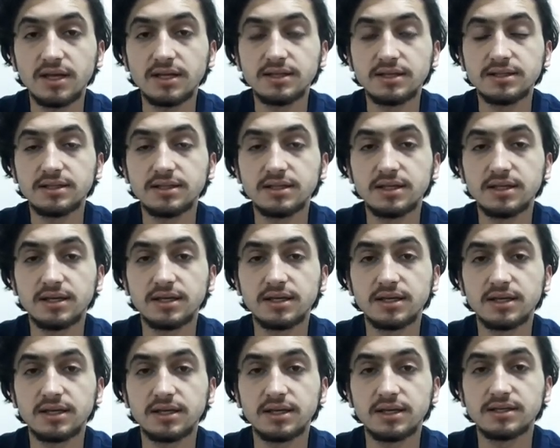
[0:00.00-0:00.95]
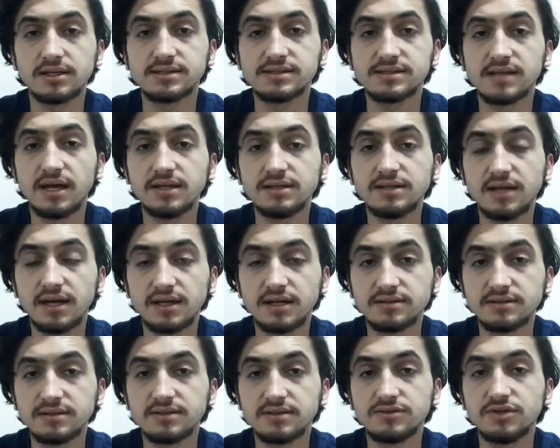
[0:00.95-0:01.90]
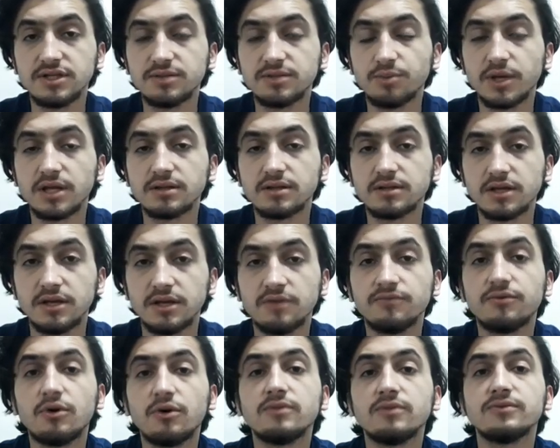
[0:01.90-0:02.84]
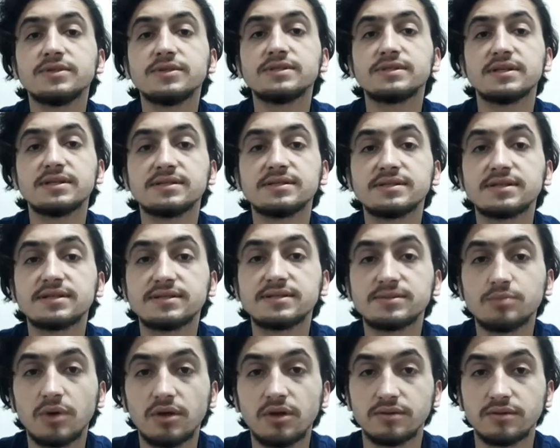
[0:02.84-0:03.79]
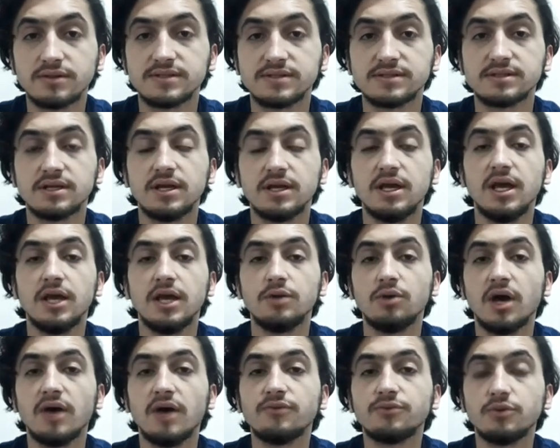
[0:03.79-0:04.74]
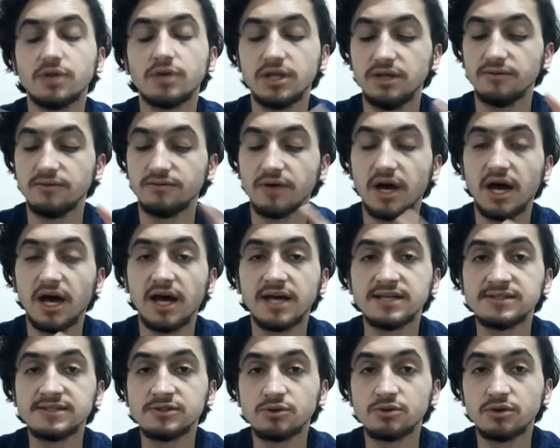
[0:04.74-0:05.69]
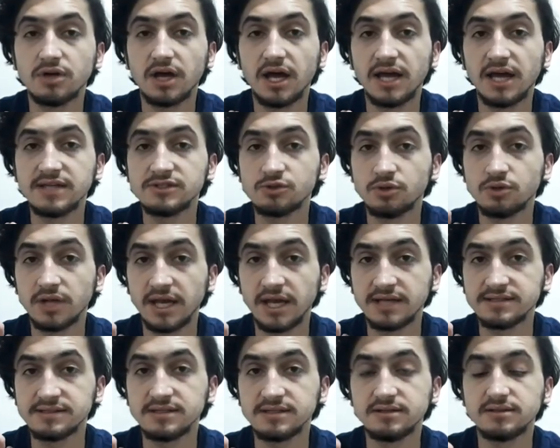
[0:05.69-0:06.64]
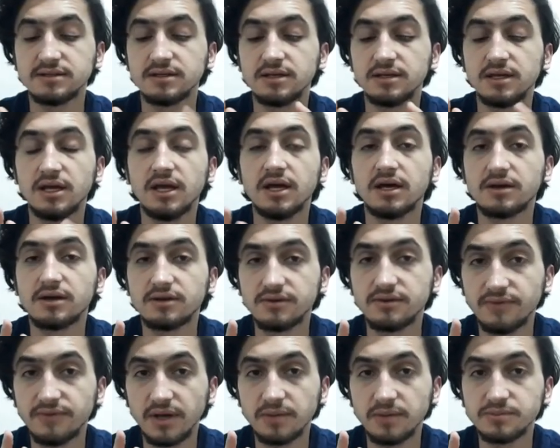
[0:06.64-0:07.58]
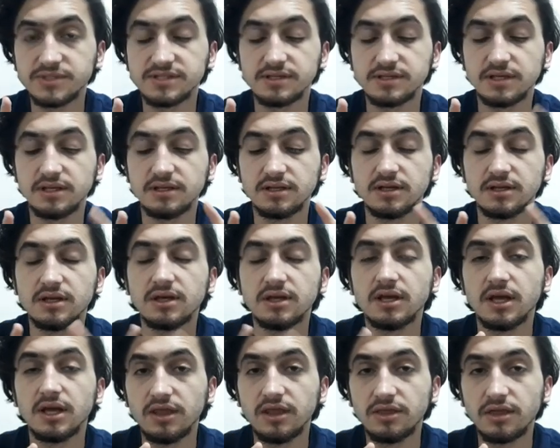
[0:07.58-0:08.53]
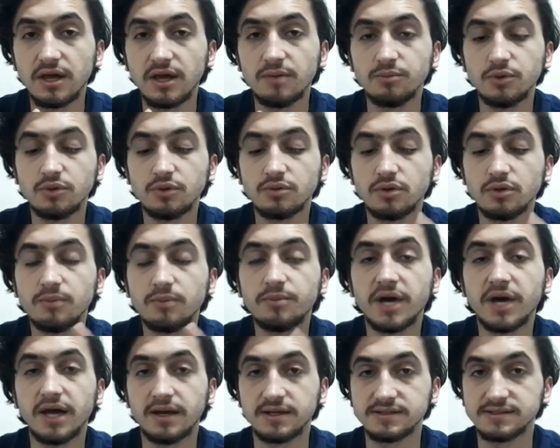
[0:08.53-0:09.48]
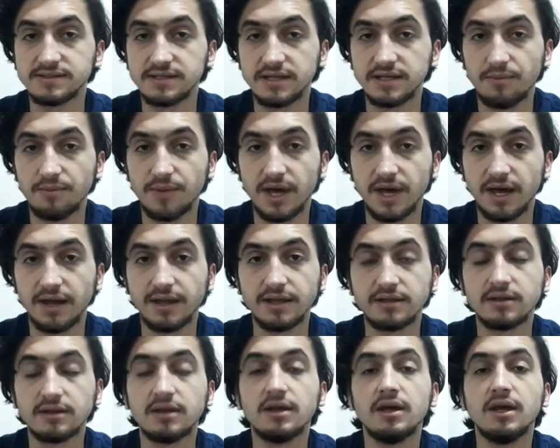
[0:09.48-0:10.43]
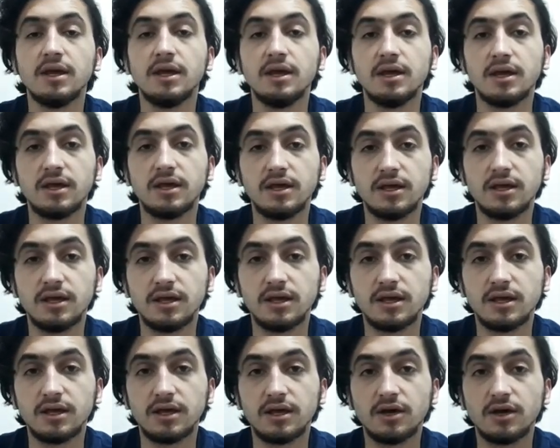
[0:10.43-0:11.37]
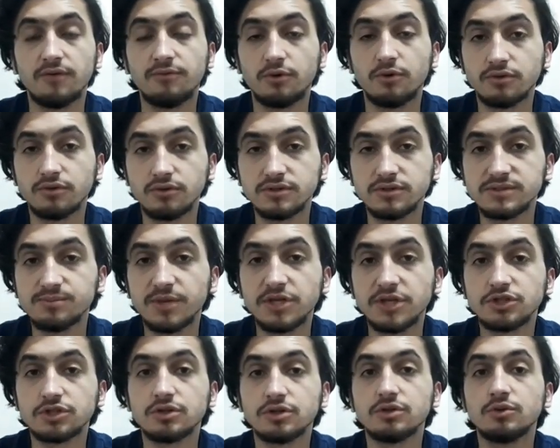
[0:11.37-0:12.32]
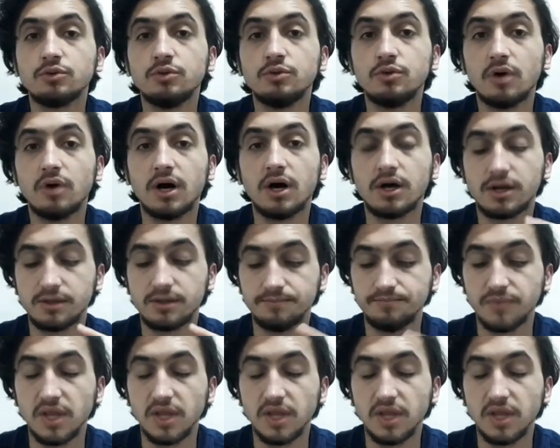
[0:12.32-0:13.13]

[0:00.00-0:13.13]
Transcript: and standard treatment involves 6 months. You have to give isoniazid, rifampicin, ethambutol, pyrazinamide. For those patients who are